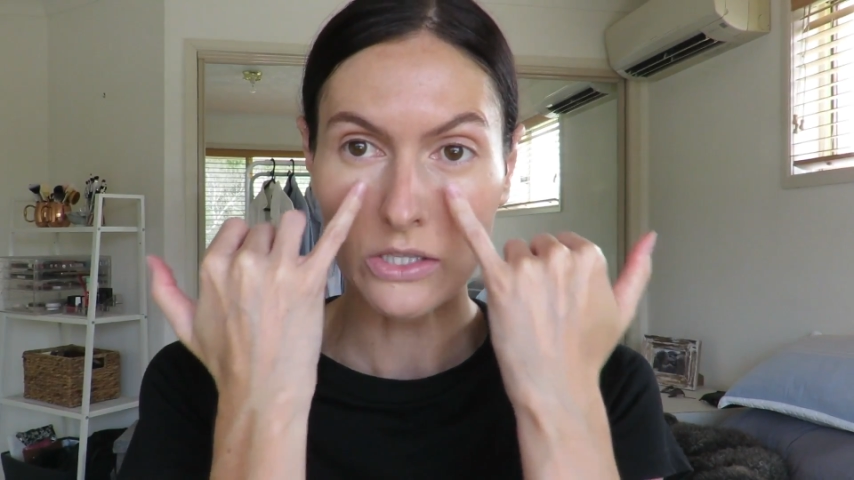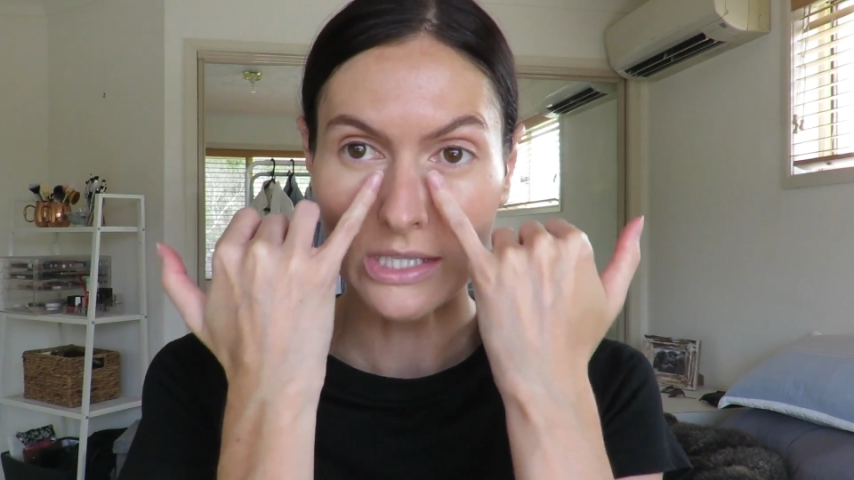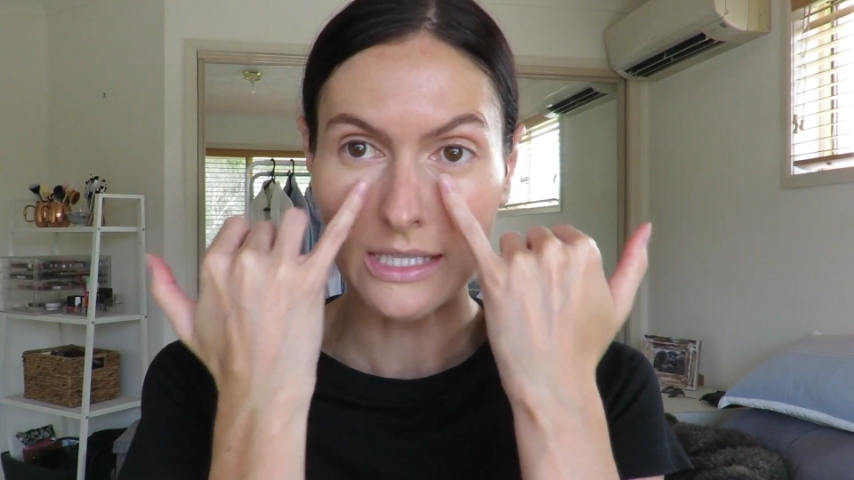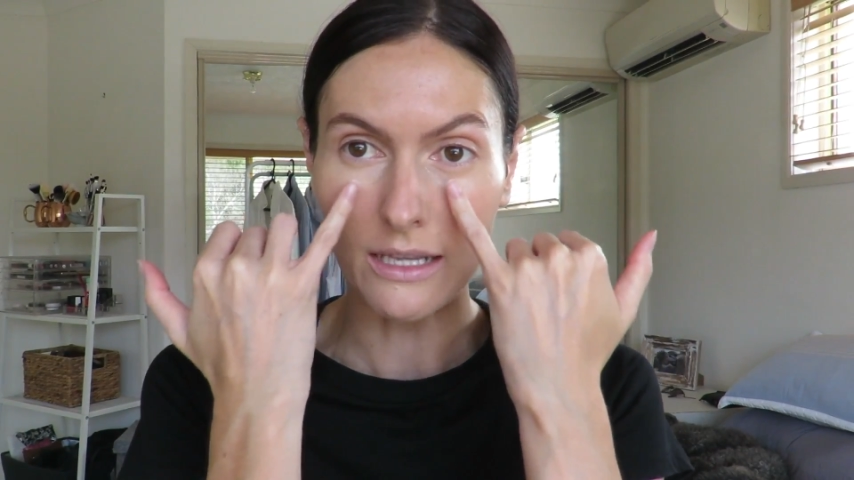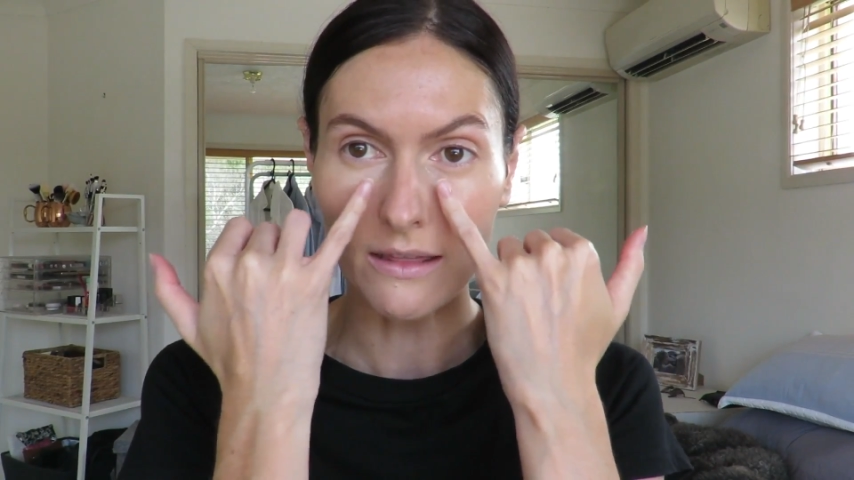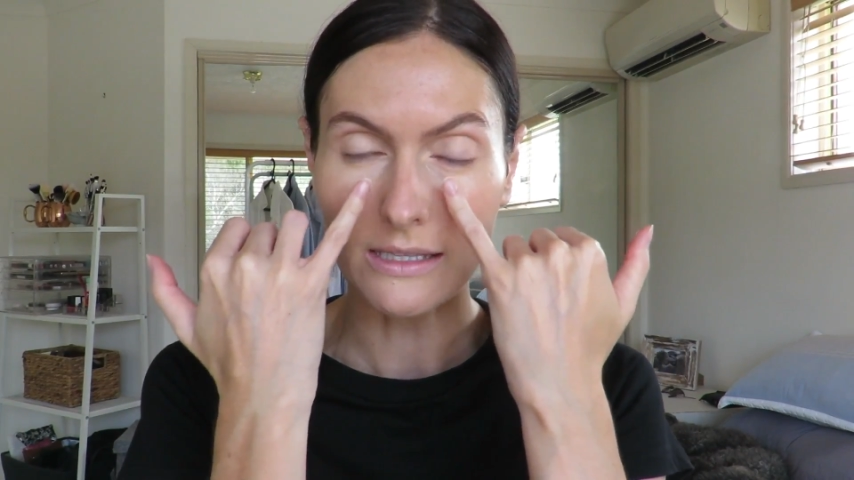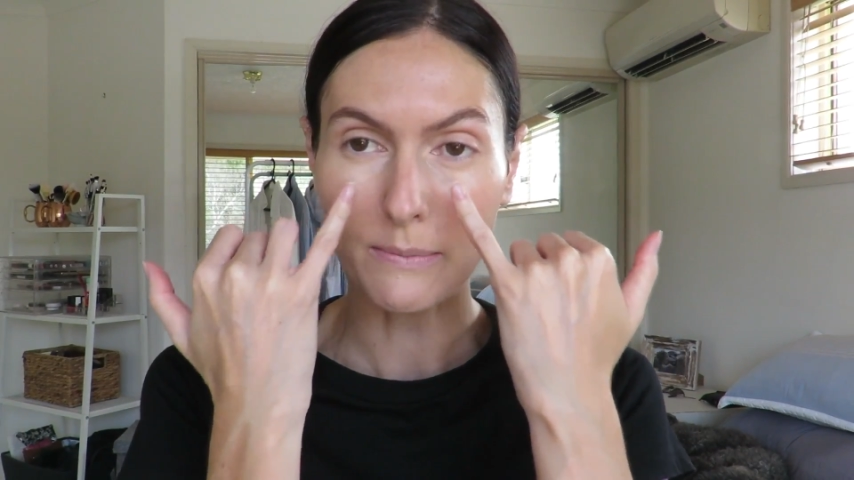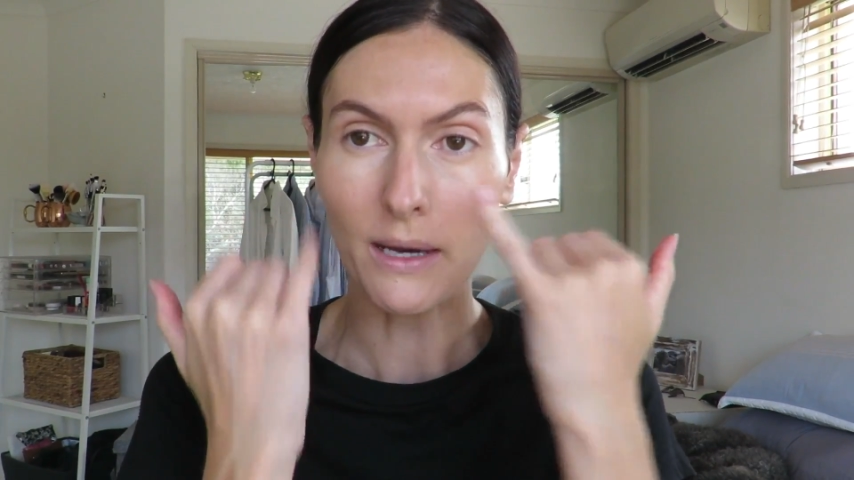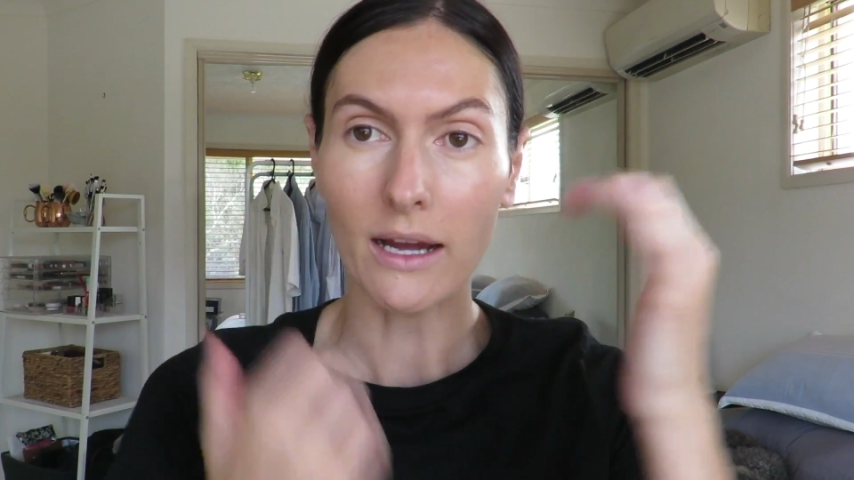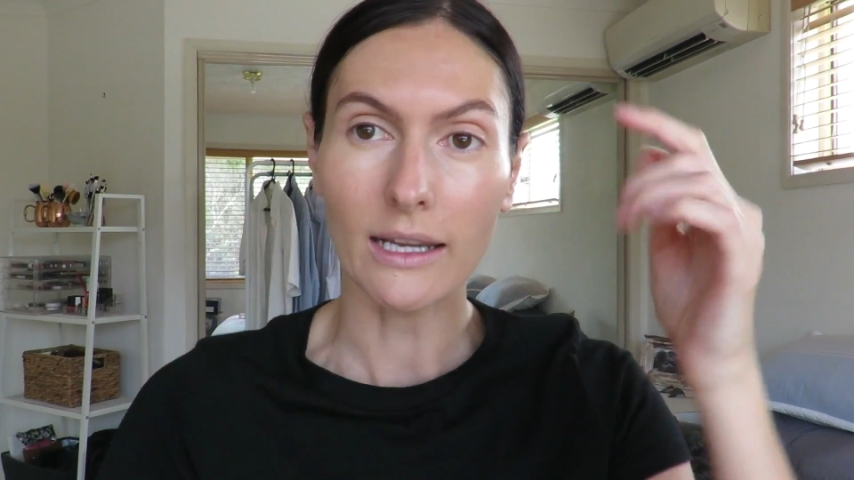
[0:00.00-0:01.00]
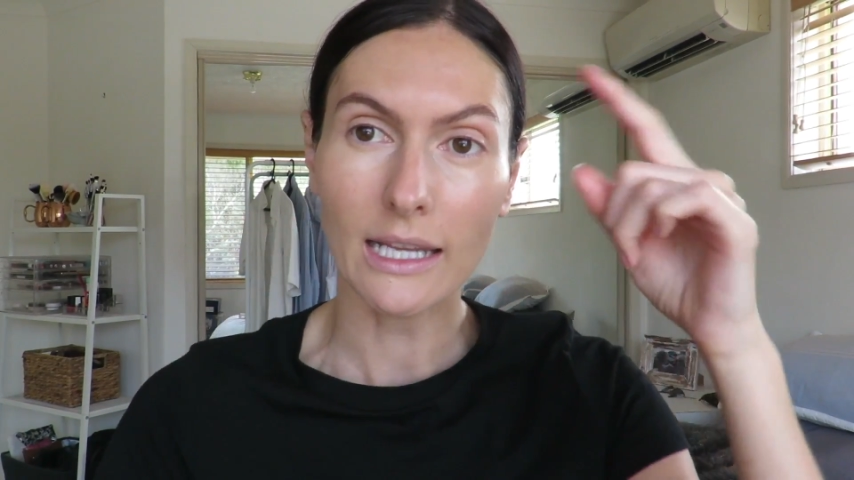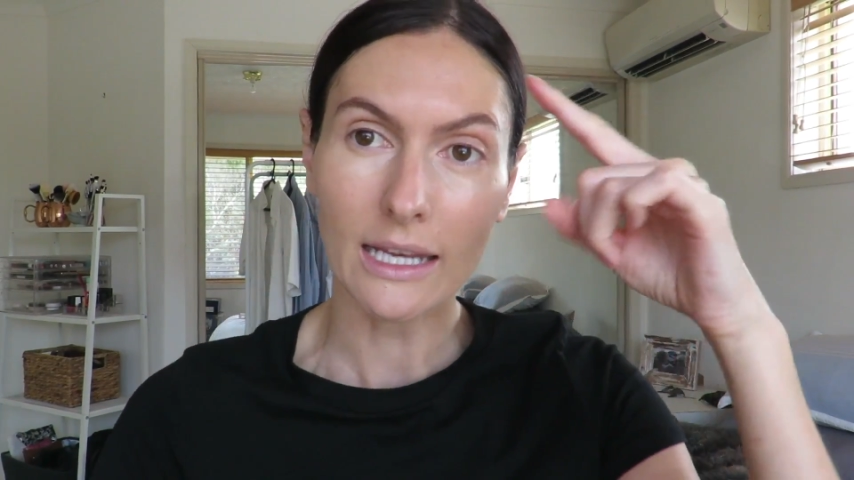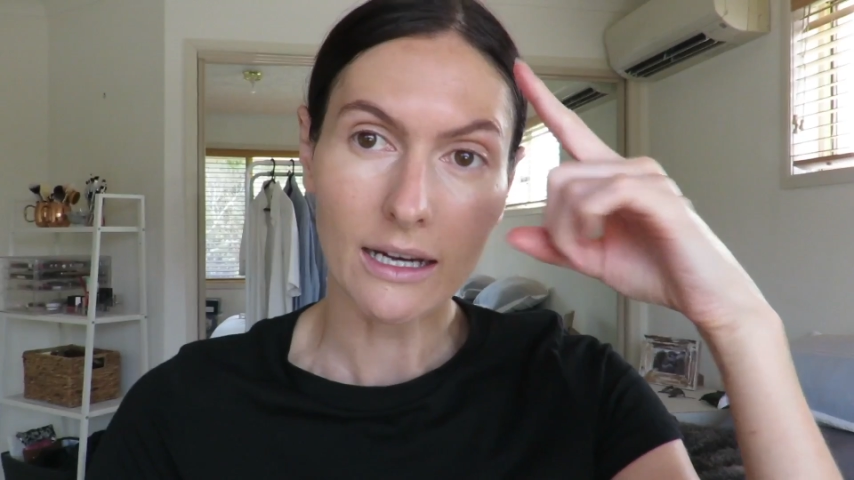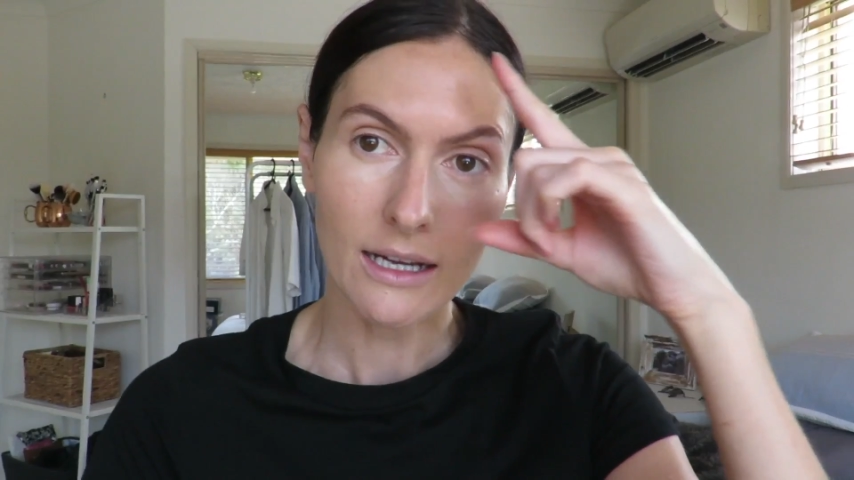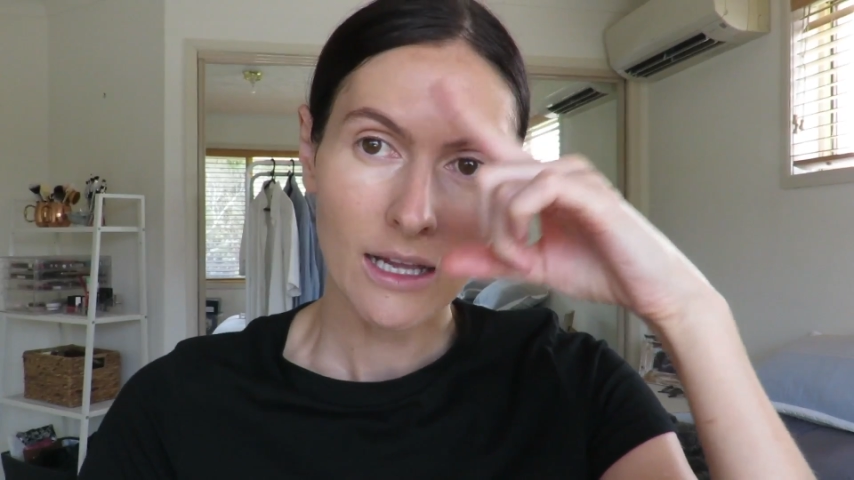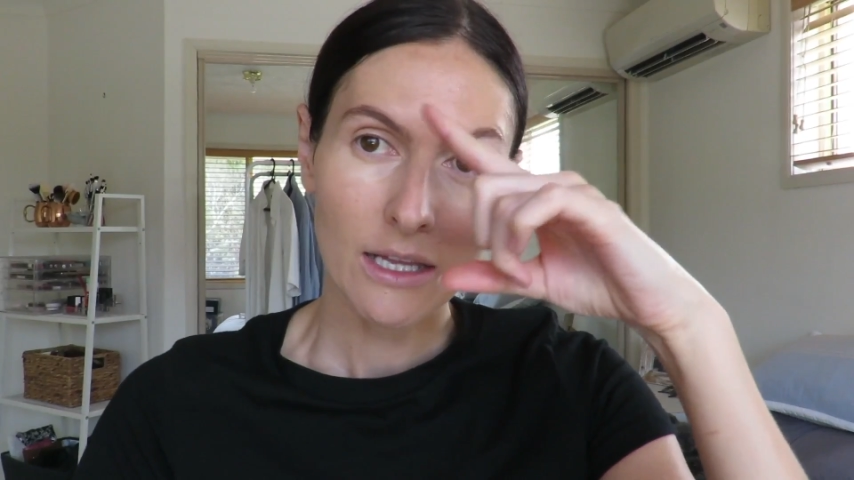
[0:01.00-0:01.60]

just in this part here,